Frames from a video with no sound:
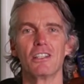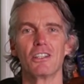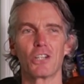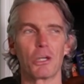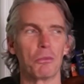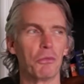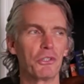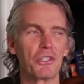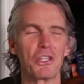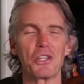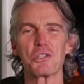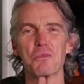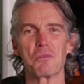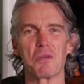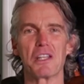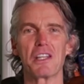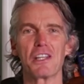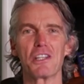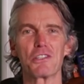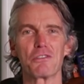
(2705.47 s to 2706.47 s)
Come on,
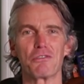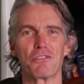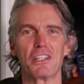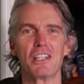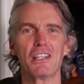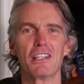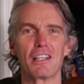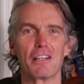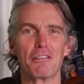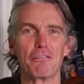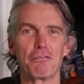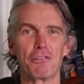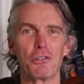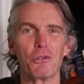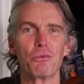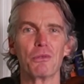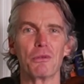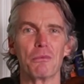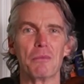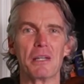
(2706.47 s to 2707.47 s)
experience free and feel
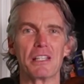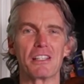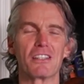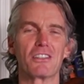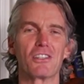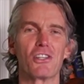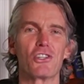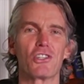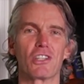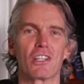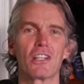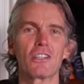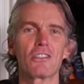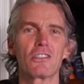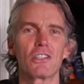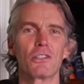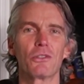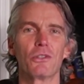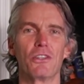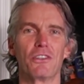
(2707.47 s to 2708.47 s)
what meditation
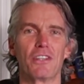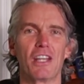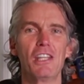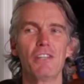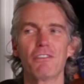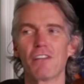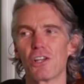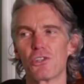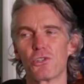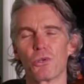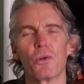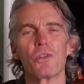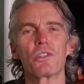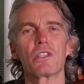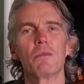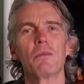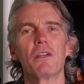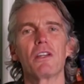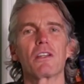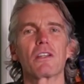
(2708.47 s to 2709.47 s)
is, and then you've got a choice
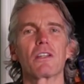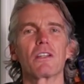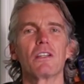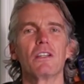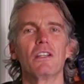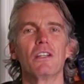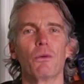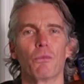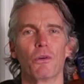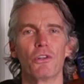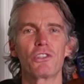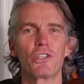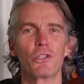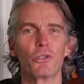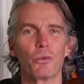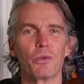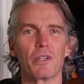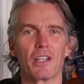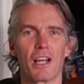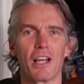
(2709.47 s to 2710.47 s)
to make. Once you
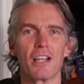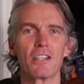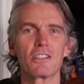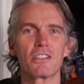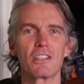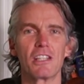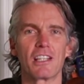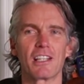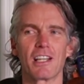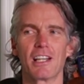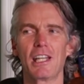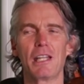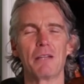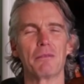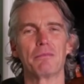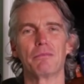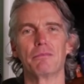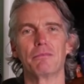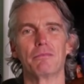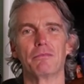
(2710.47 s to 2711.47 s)
know what it is, you can't
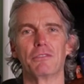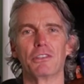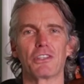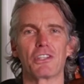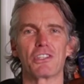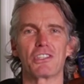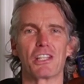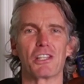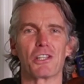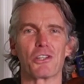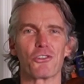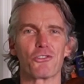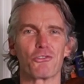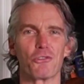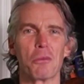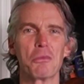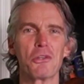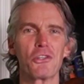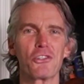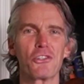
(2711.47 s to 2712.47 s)
really say that it's
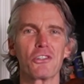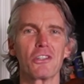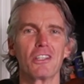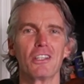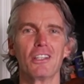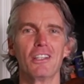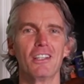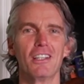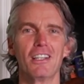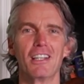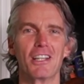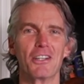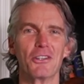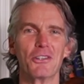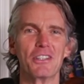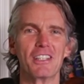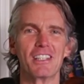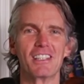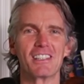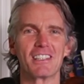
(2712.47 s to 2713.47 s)
rubbish,
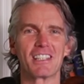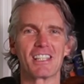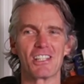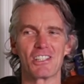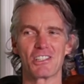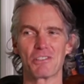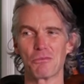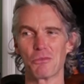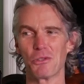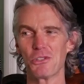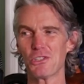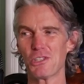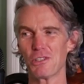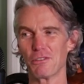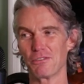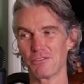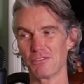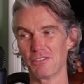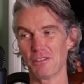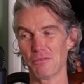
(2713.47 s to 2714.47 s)
because once
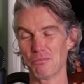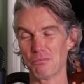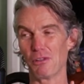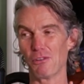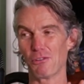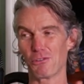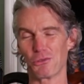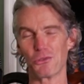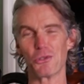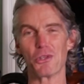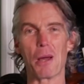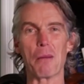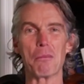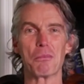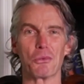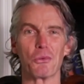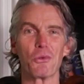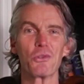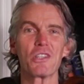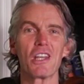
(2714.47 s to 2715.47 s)
you've been through that
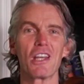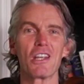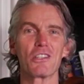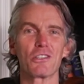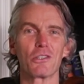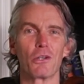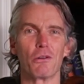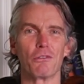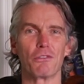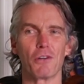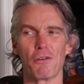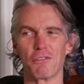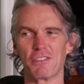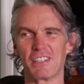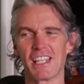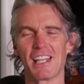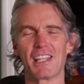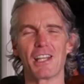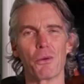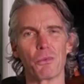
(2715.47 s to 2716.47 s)
process of
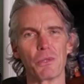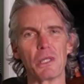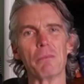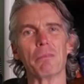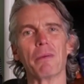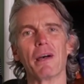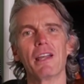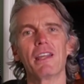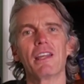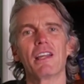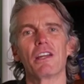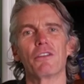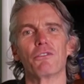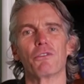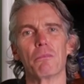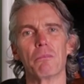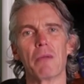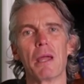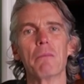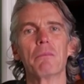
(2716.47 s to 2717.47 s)
getting a wee bit of it and
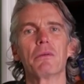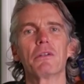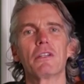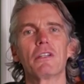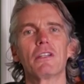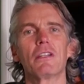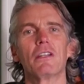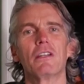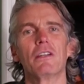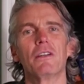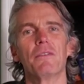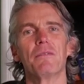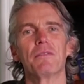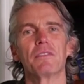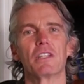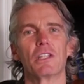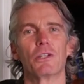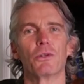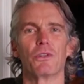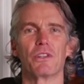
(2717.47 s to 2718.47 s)
remembering,
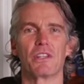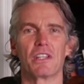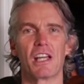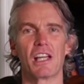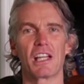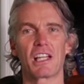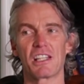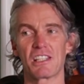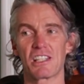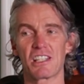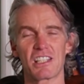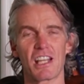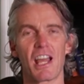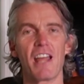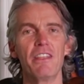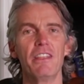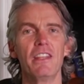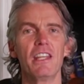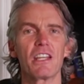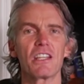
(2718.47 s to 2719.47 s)
because it's
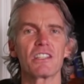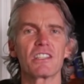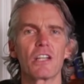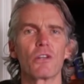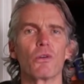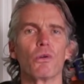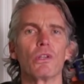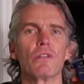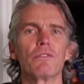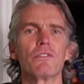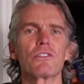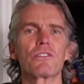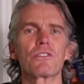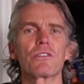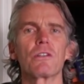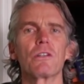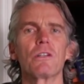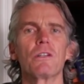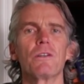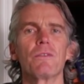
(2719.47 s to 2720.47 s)
in there, it's in all of
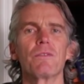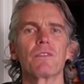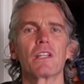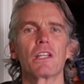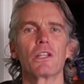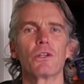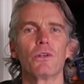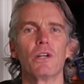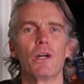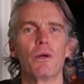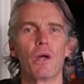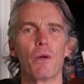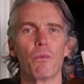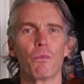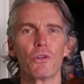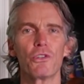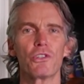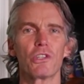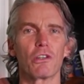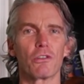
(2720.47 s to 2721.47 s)
us. And
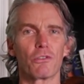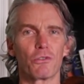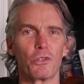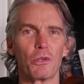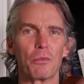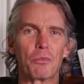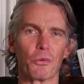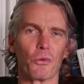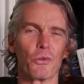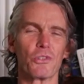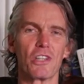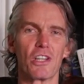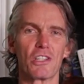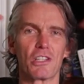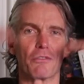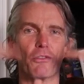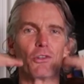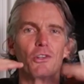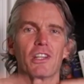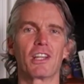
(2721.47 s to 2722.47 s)
once you go through the process
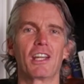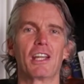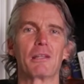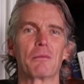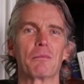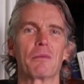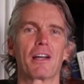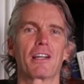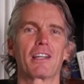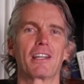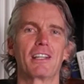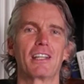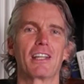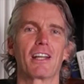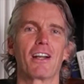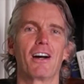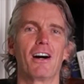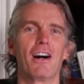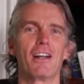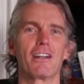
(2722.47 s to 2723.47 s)
of out the head and back into your
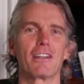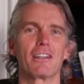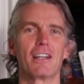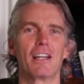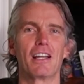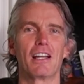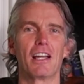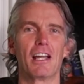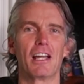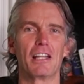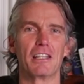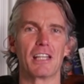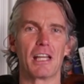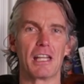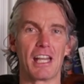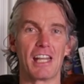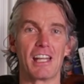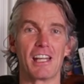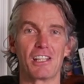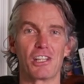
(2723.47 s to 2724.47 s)
heart and
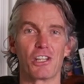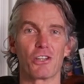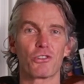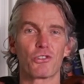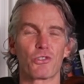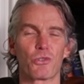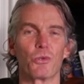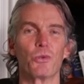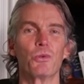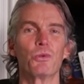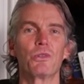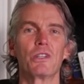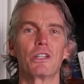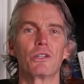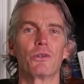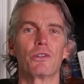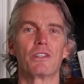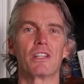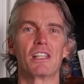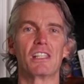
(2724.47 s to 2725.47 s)
into your soul,
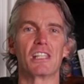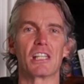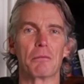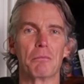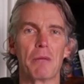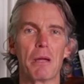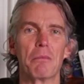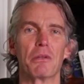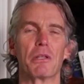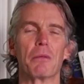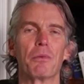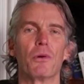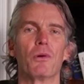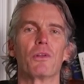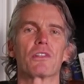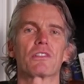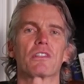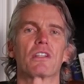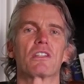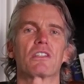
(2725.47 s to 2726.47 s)
then you remember the power
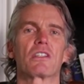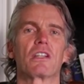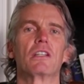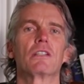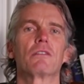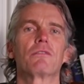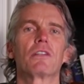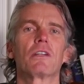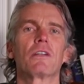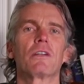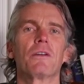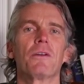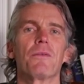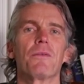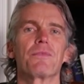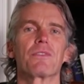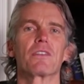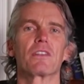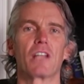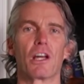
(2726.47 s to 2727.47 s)
that's inside of you.
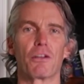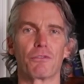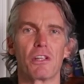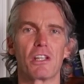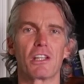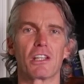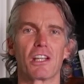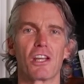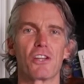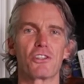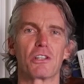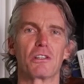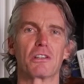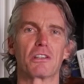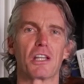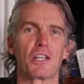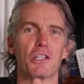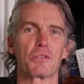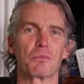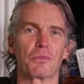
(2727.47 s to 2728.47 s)
That reconnection
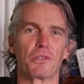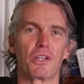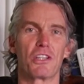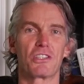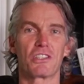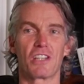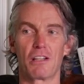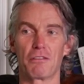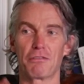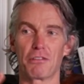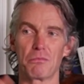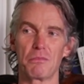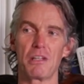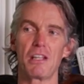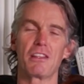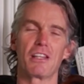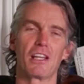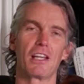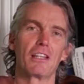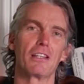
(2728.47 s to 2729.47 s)
takes place. And for me
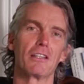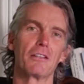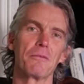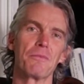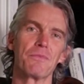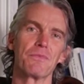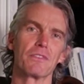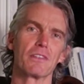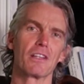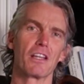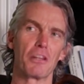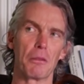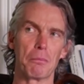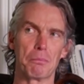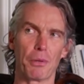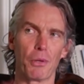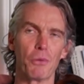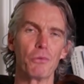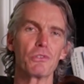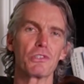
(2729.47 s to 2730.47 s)
then, the
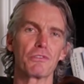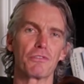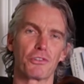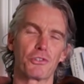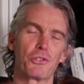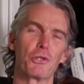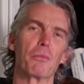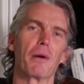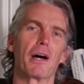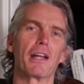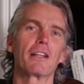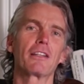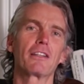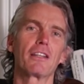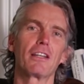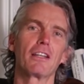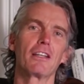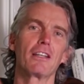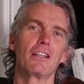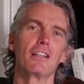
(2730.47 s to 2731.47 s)
bounce for
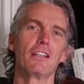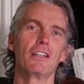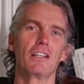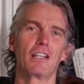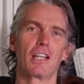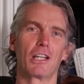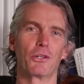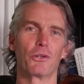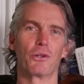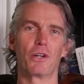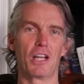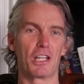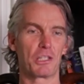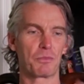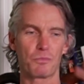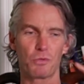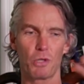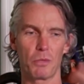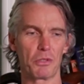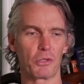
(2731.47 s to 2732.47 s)
humanity, it's
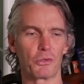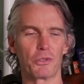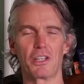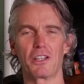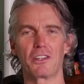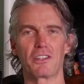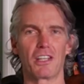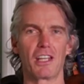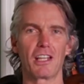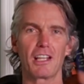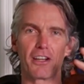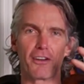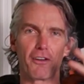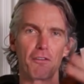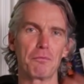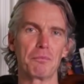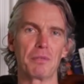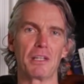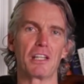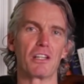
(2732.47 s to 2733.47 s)
probably going to take
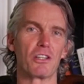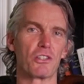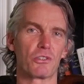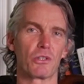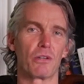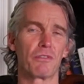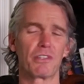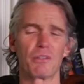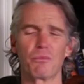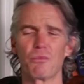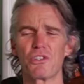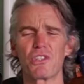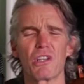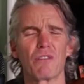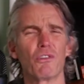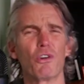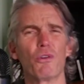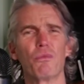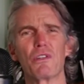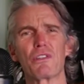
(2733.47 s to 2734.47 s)
enough pain and suffering, which
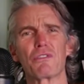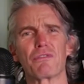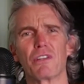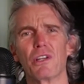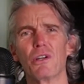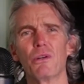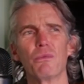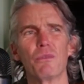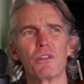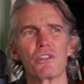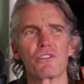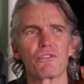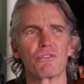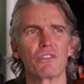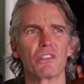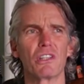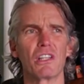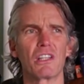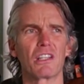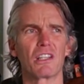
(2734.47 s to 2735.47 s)
I've always felt, which
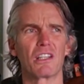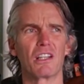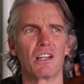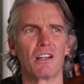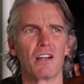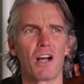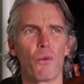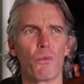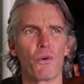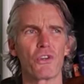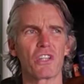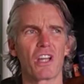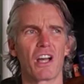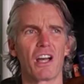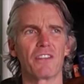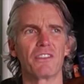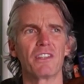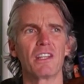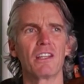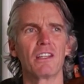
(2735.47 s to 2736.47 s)
really I wish I
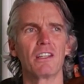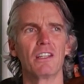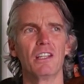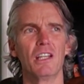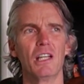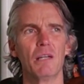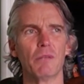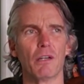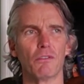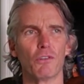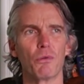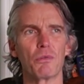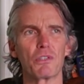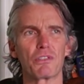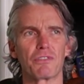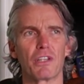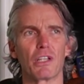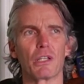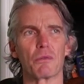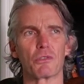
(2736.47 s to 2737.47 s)
hadn't, but I've always
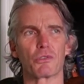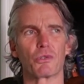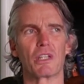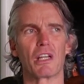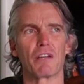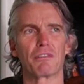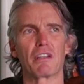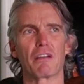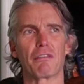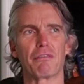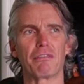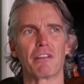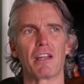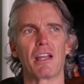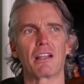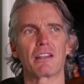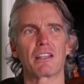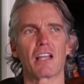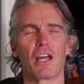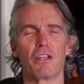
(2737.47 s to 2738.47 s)
felt it was going to have to
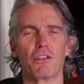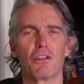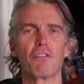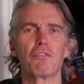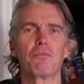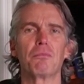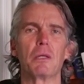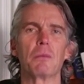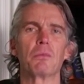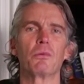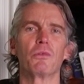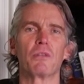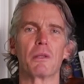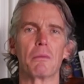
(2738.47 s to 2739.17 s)
affect enough people.